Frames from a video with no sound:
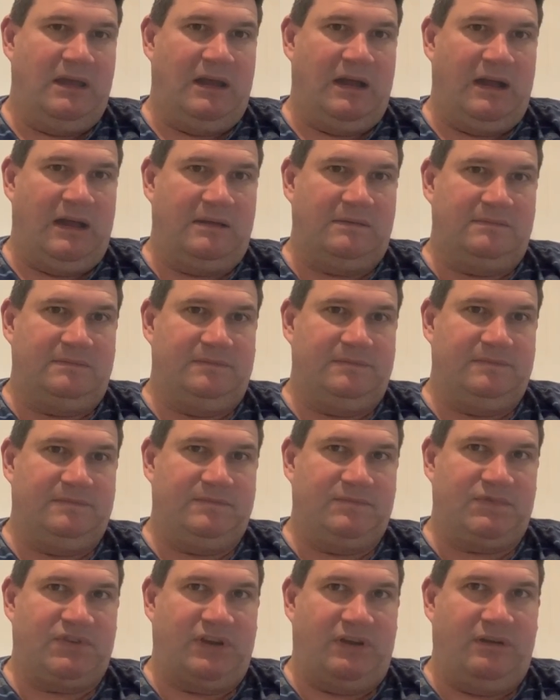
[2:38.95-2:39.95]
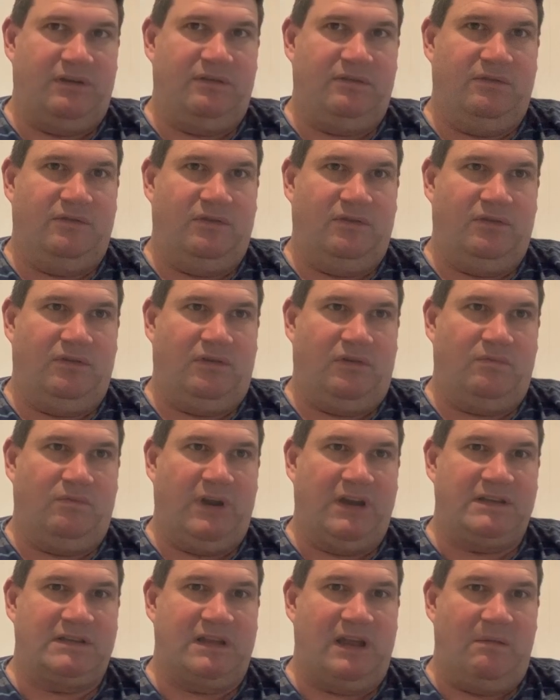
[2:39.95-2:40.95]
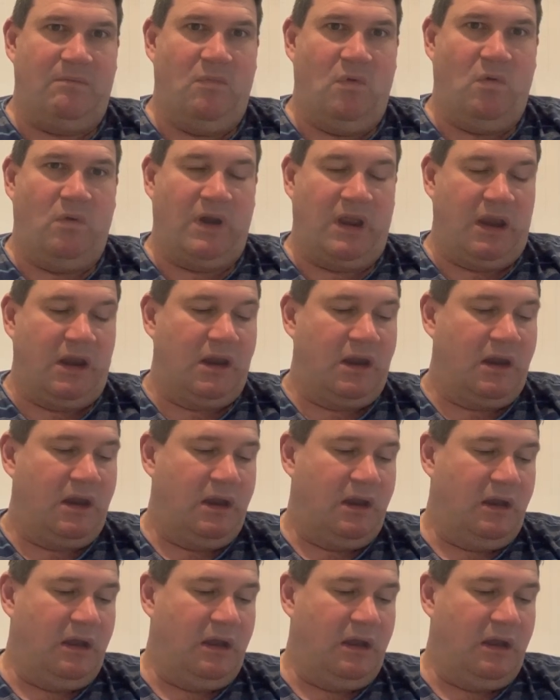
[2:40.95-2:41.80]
Um, so on Wednesday morning,